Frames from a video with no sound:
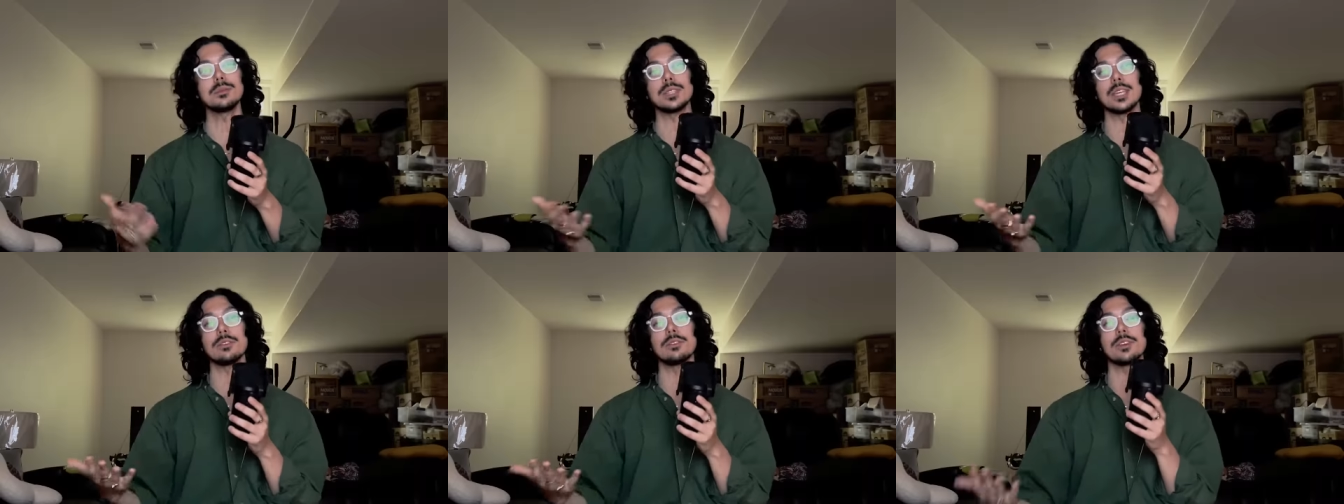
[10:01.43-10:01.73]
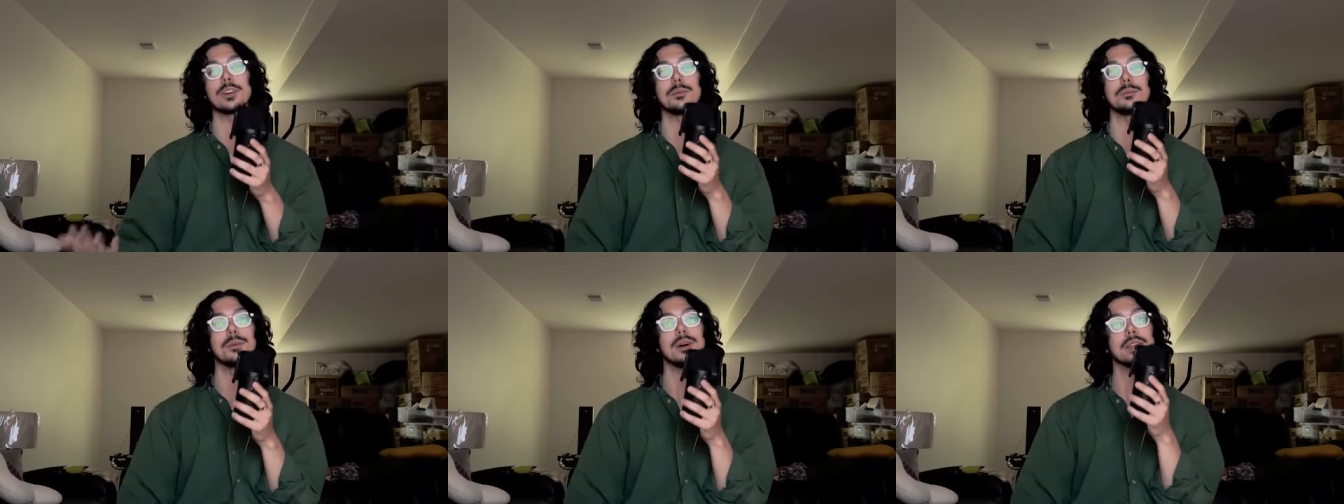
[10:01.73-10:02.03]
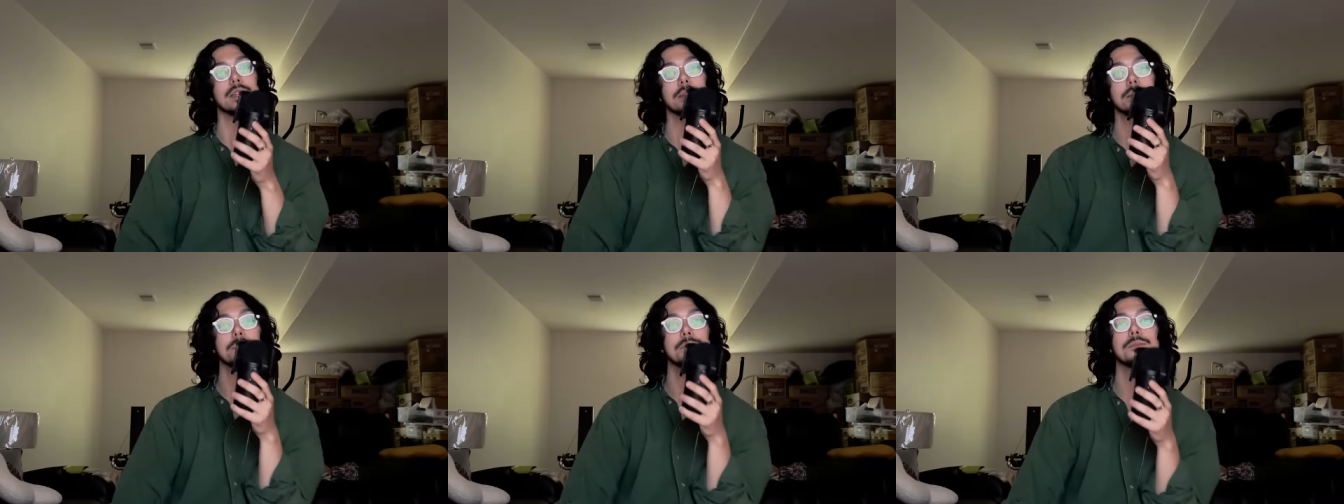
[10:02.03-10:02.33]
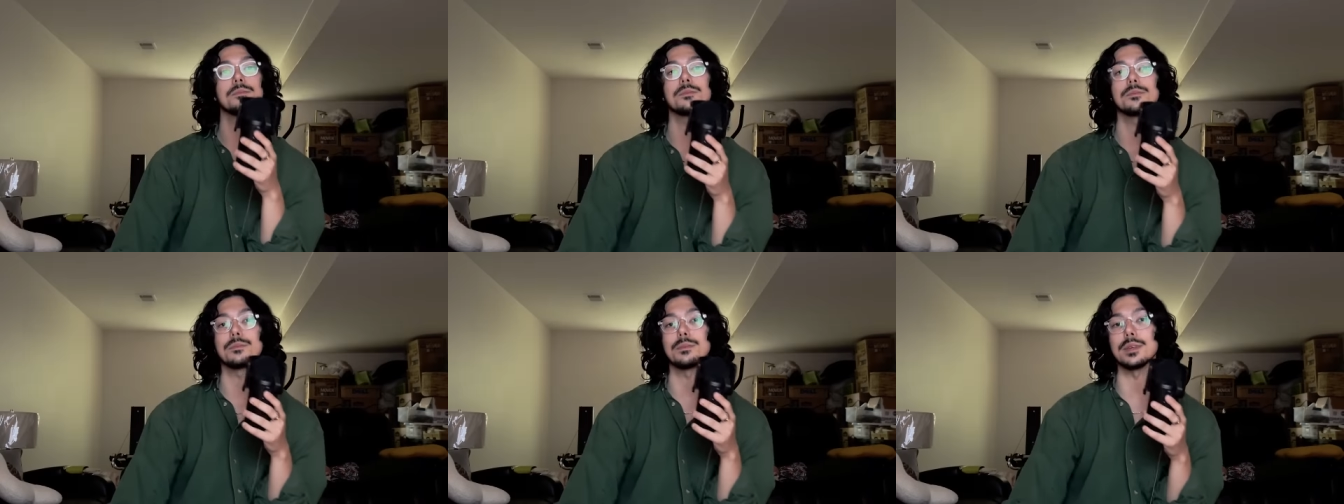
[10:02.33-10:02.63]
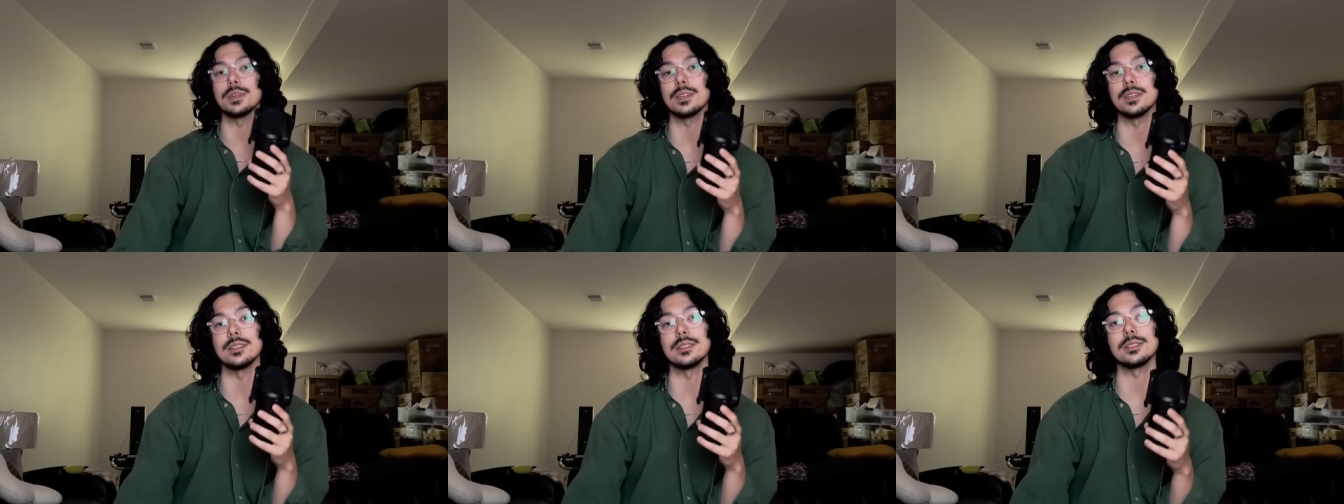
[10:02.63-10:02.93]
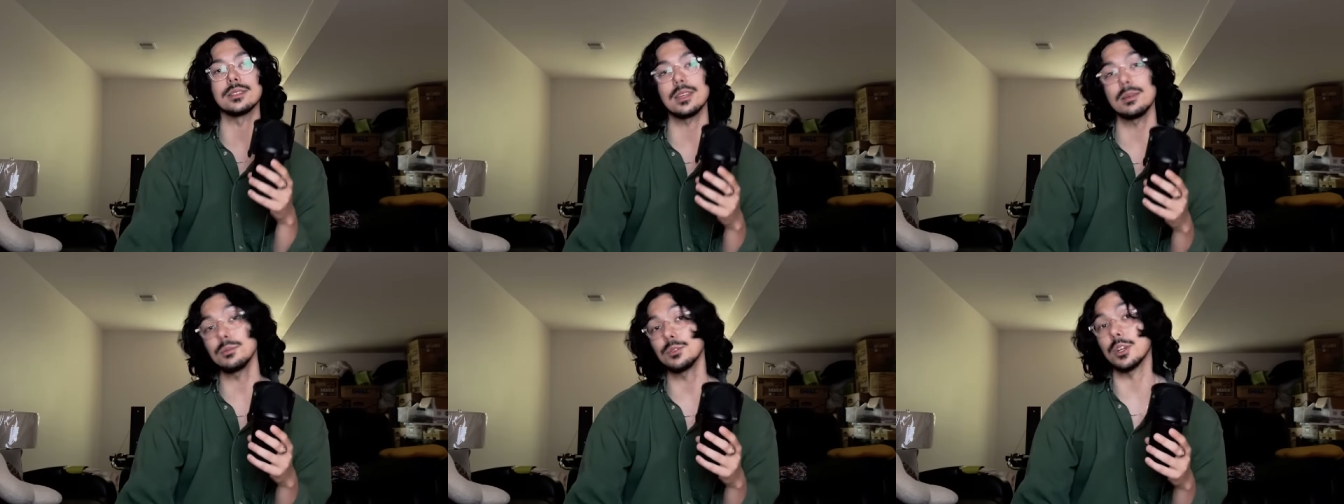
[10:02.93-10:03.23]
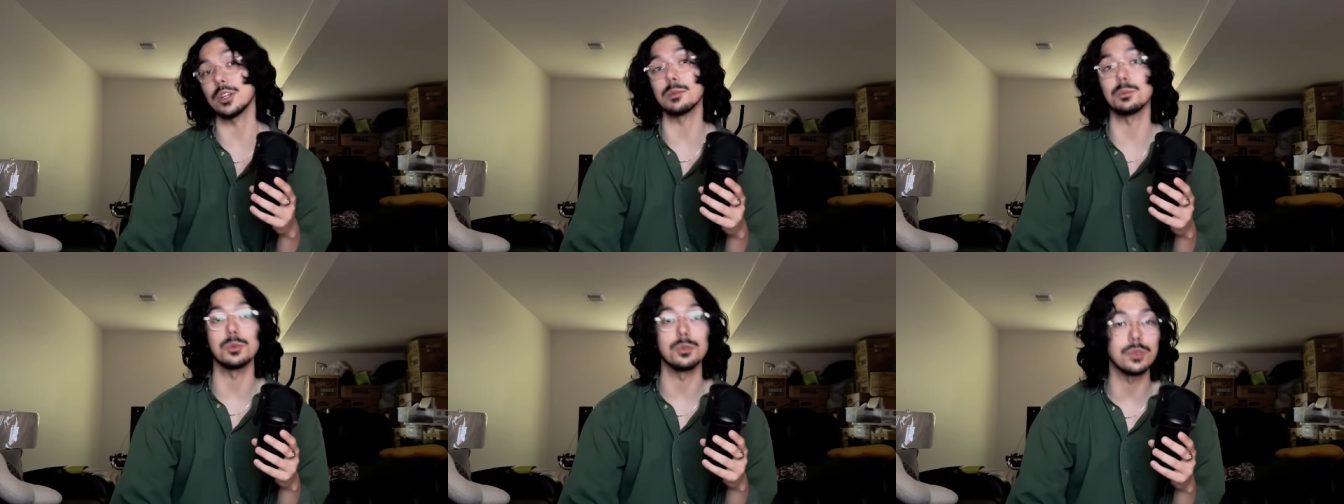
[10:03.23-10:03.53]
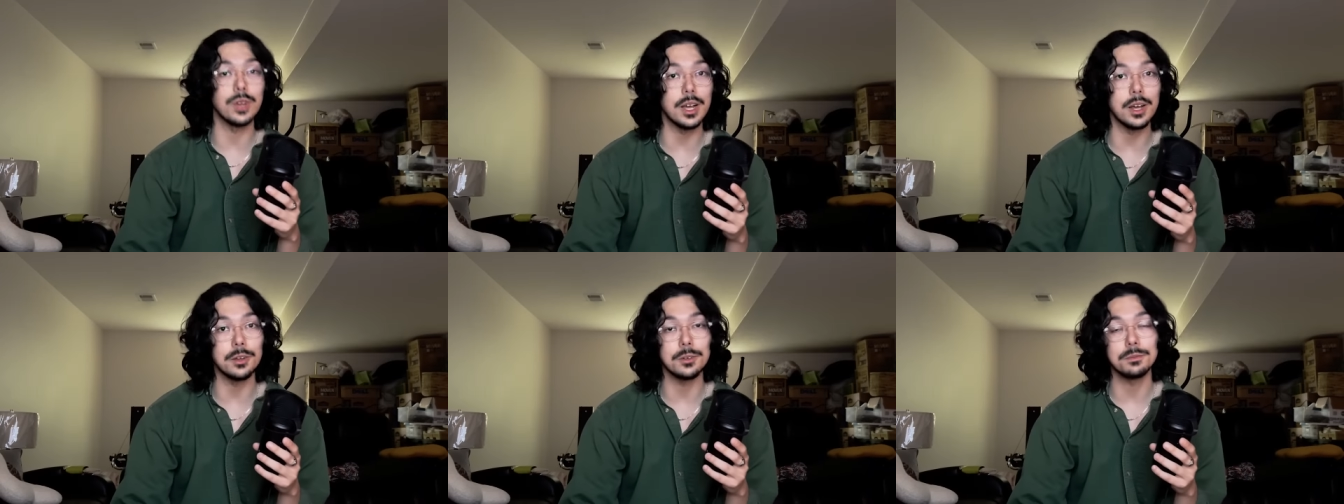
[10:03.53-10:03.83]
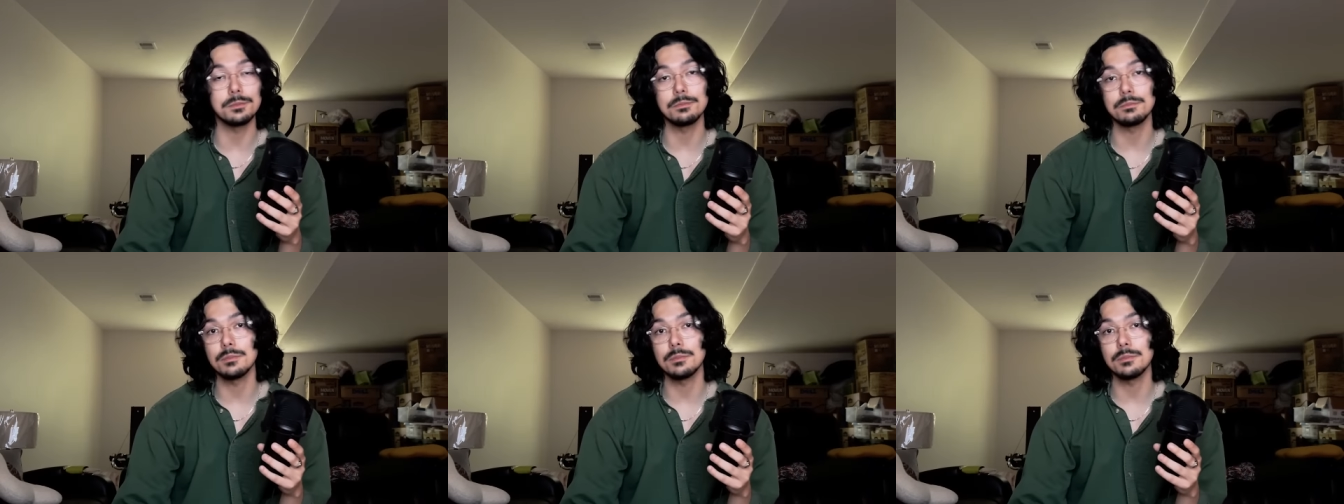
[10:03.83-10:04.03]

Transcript: saving up money because I'm trying to move out.